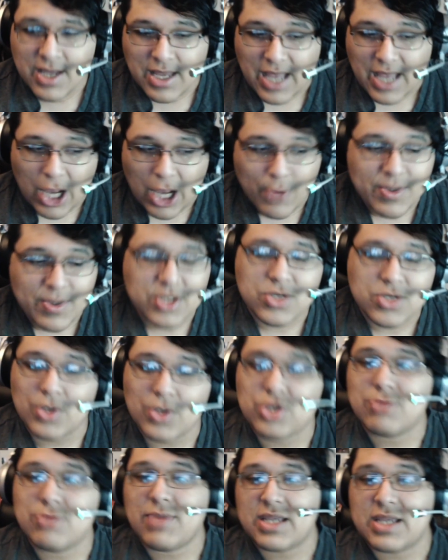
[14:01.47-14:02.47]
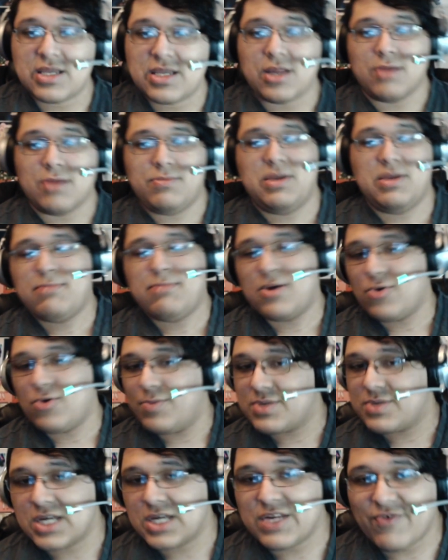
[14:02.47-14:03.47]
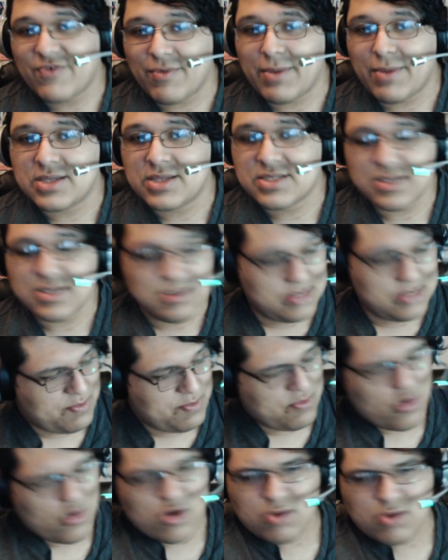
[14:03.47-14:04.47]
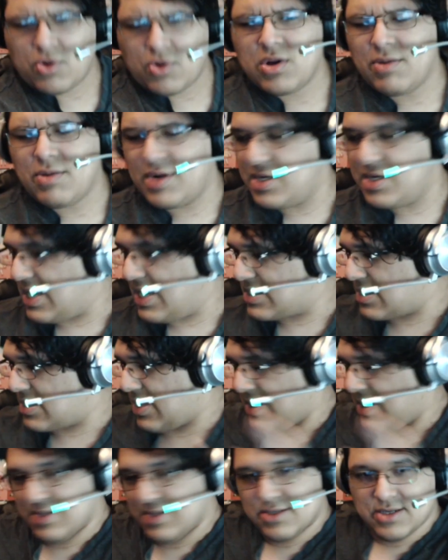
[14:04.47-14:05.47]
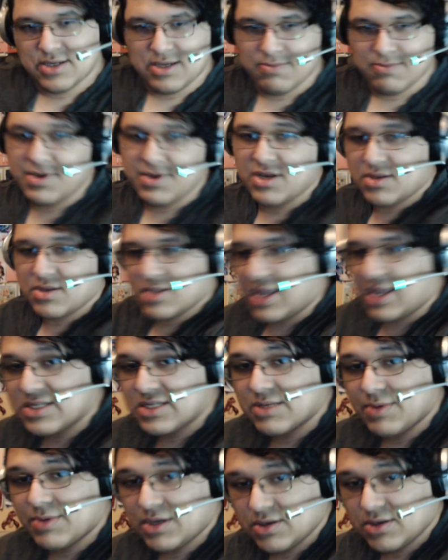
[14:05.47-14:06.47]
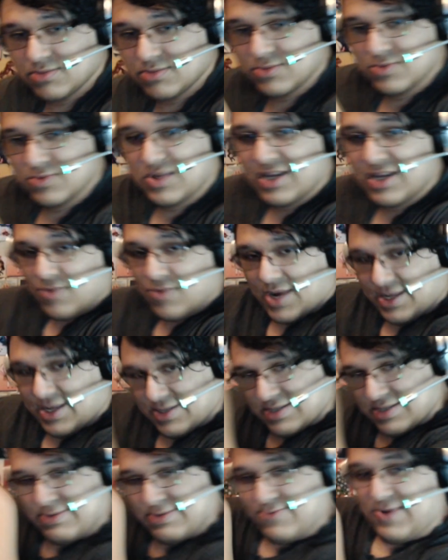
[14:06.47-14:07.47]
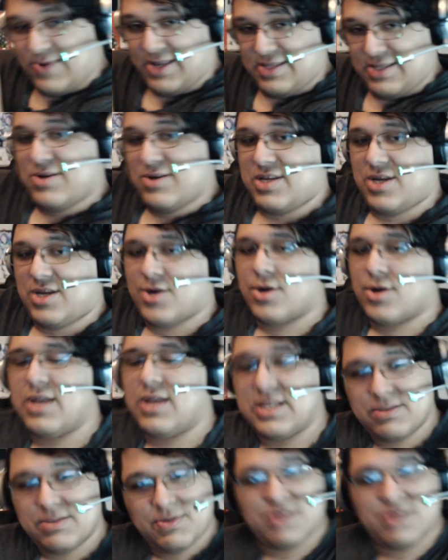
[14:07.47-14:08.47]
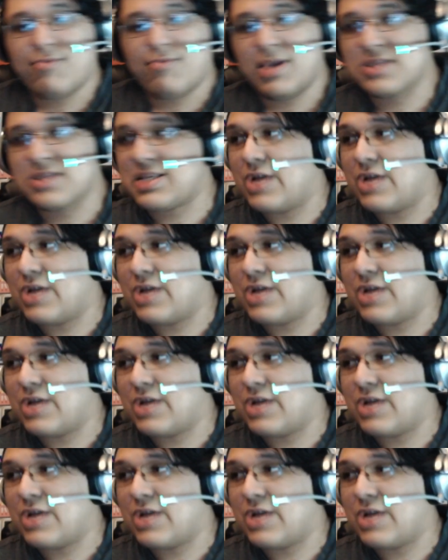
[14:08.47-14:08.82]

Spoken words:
I'll be showing you my setup. My room is kind of a mess. It's more important, my desk and a bit next to me, like right down here. It's a bit of a mess.